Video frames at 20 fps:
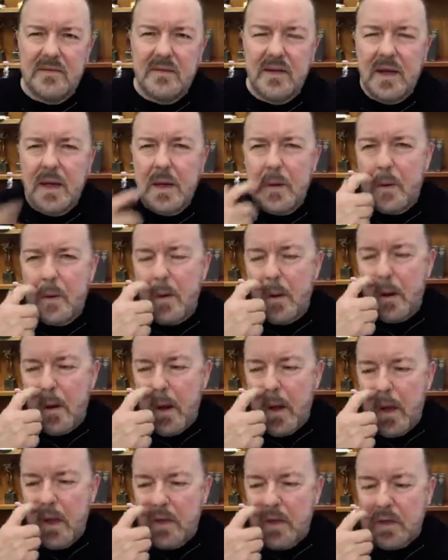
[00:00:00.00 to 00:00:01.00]
Right?
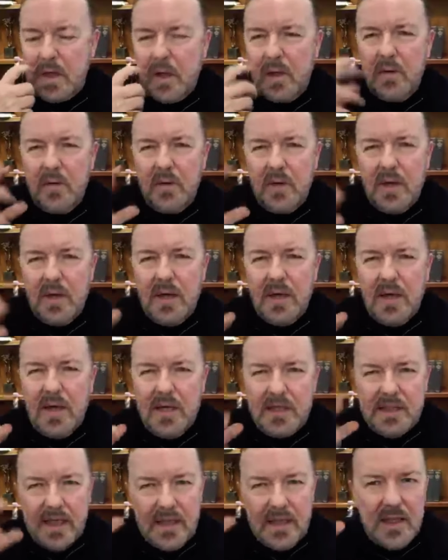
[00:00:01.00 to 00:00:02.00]
So
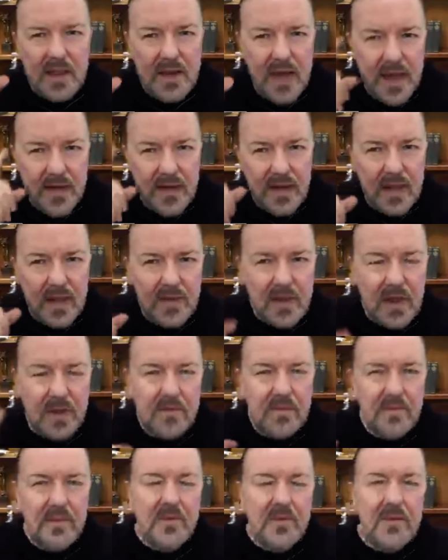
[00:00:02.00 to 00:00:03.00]
it's things like that that you
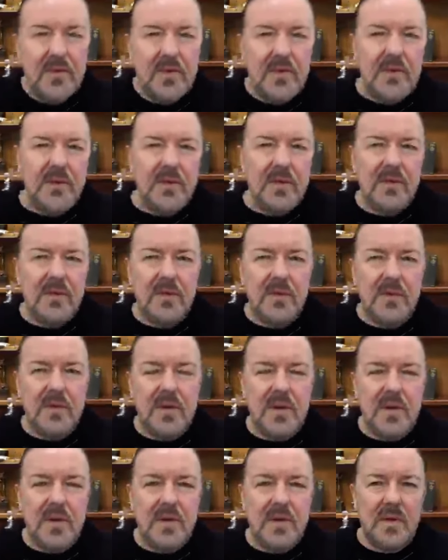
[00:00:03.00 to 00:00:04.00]
don't,
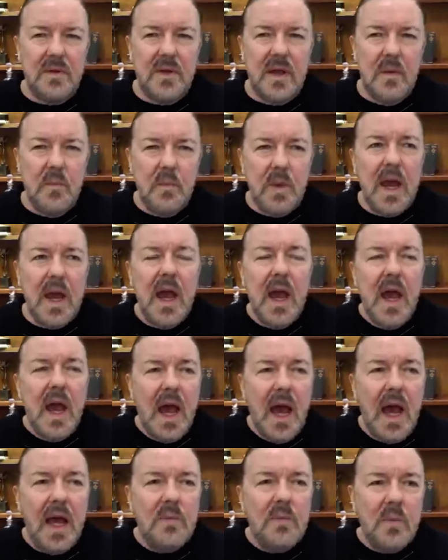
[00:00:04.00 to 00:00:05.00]

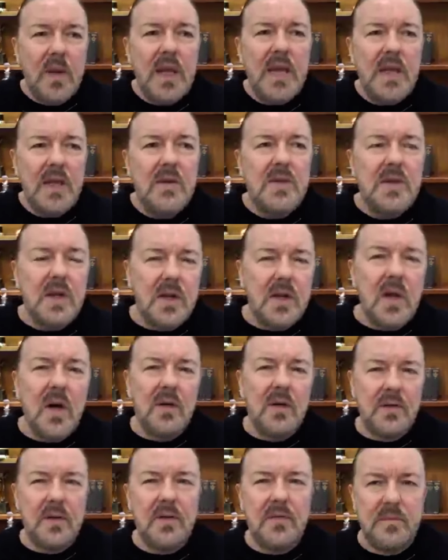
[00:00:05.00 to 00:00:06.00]
and we use a
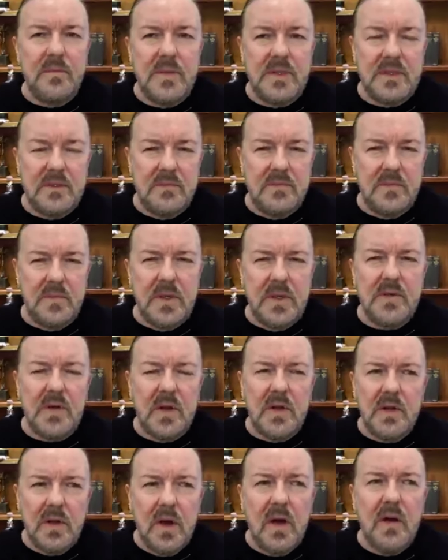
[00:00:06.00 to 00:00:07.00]
lot of euphemism. We use a
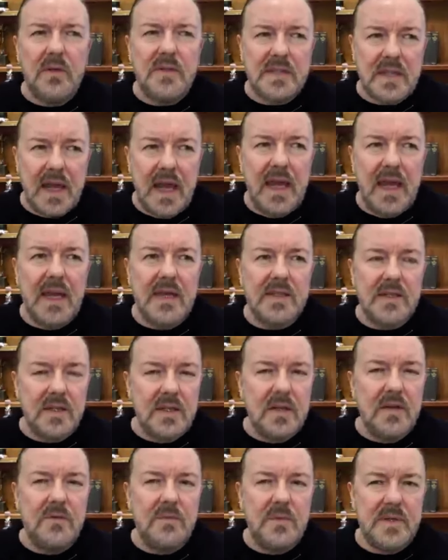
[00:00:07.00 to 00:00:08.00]
lot of sayings and
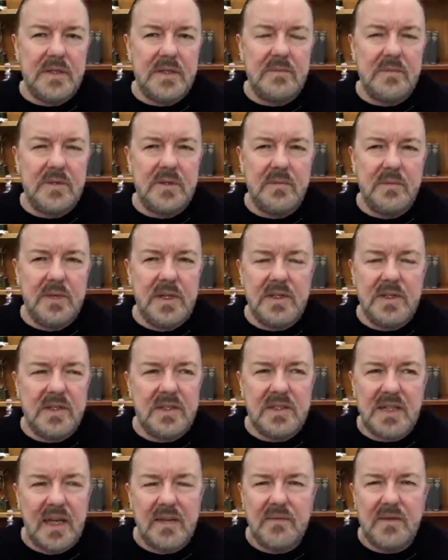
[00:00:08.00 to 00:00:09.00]
euphemisms that we
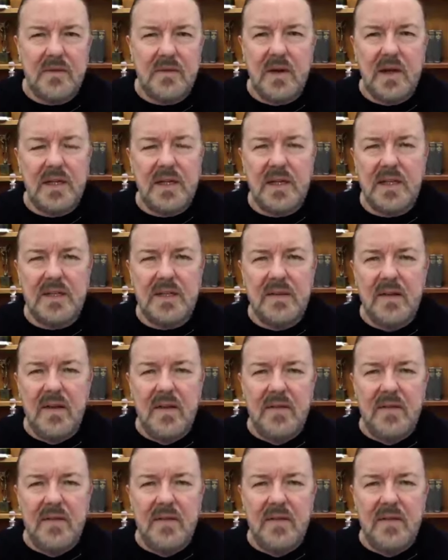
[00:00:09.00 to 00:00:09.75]
just take for granted.